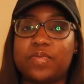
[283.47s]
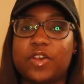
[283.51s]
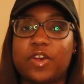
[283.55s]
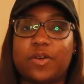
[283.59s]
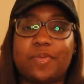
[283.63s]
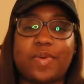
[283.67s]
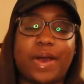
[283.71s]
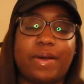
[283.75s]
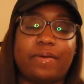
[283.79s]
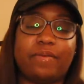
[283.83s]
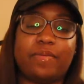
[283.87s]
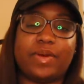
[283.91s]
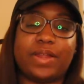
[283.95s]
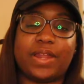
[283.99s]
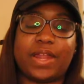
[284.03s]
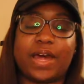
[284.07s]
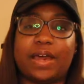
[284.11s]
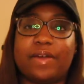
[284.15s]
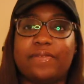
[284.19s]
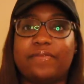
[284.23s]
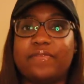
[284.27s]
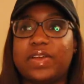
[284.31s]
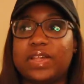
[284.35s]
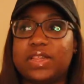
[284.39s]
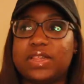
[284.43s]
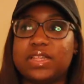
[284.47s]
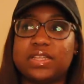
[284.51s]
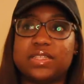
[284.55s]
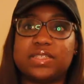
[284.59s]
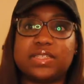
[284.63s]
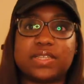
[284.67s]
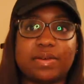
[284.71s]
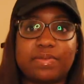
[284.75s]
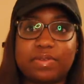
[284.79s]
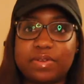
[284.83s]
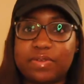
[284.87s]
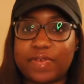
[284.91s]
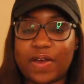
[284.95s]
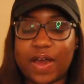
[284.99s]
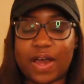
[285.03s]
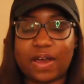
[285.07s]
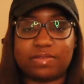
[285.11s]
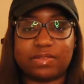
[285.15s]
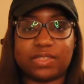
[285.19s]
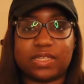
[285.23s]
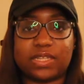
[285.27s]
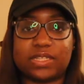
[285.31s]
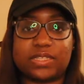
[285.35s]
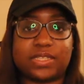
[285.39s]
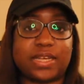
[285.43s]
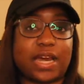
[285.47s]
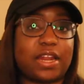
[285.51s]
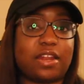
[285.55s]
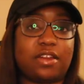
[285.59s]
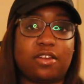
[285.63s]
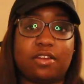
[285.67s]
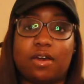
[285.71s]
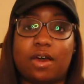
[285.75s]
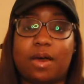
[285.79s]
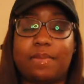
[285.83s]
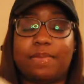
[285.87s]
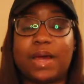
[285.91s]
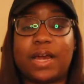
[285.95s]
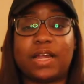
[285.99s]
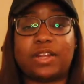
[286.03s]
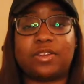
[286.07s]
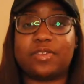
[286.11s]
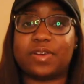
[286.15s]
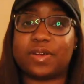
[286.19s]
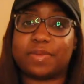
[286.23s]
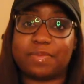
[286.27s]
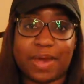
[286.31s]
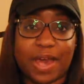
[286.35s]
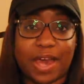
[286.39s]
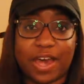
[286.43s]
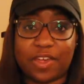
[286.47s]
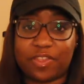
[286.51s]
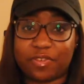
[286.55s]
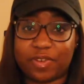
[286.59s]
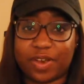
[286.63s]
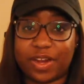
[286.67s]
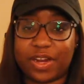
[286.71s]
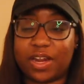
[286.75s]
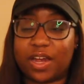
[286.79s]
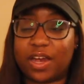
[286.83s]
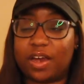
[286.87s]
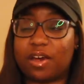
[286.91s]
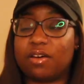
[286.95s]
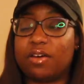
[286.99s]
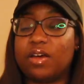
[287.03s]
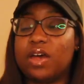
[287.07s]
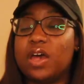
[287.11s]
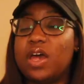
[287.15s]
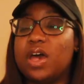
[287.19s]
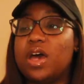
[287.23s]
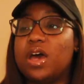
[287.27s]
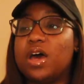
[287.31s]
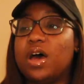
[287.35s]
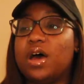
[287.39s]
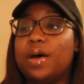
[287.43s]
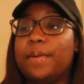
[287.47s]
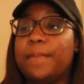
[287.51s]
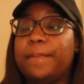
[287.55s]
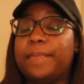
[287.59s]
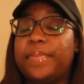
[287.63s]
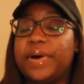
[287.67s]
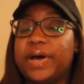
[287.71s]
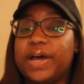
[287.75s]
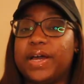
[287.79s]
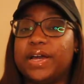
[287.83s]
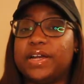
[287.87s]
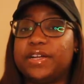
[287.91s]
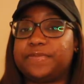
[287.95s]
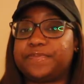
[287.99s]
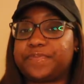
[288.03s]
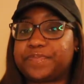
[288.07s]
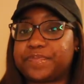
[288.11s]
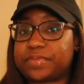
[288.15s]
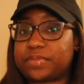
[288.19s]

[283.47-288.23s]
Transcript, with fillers: They'll probably be like 50, 75 cents. I don't know. I'm not doing math right now. But